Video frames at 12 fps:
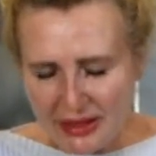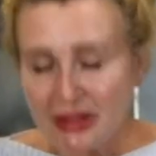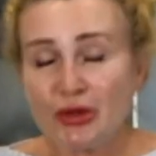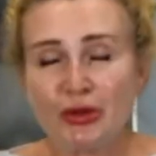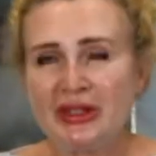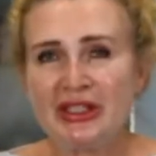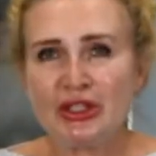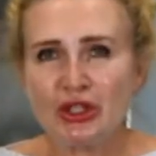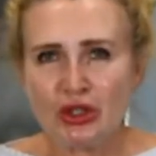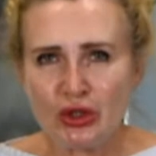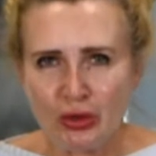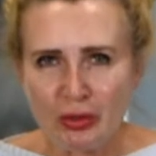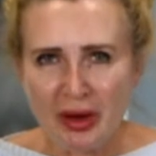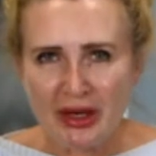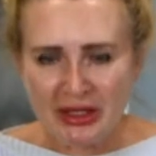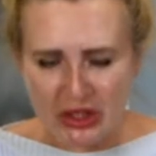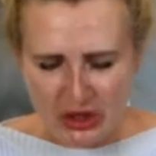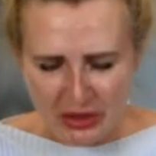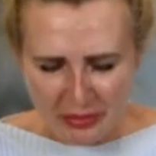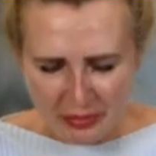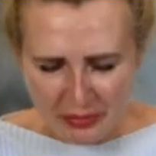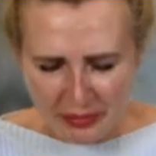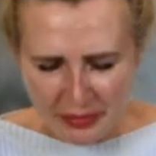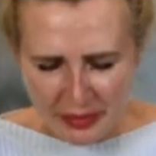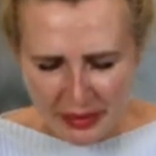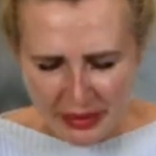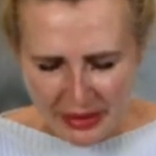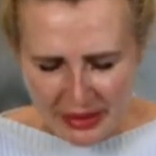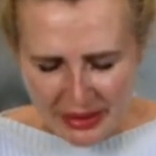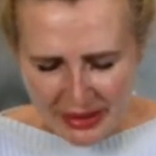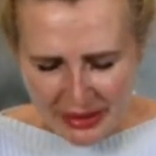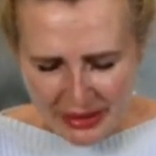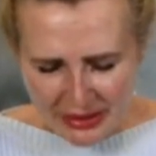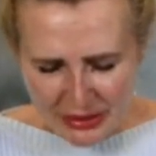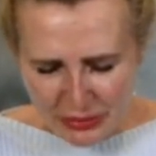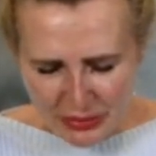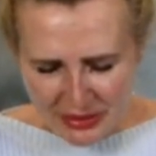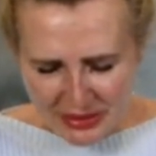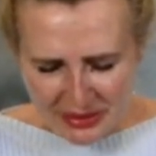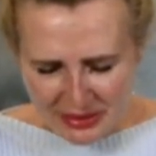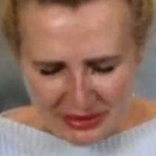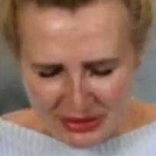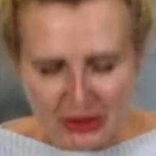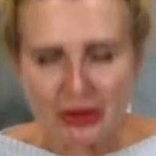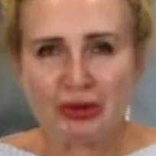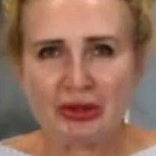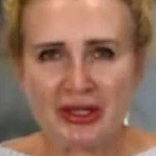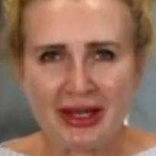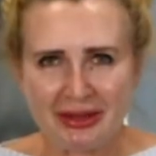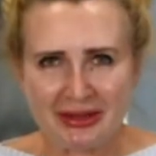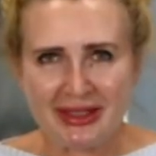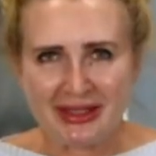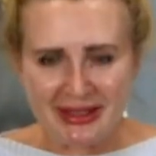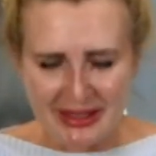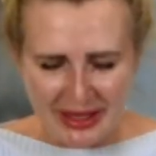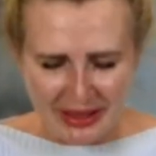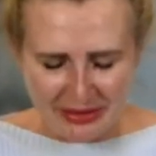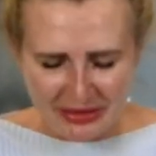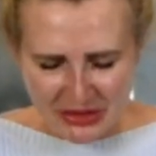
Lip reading: Don't need to do much. It will sort out itself.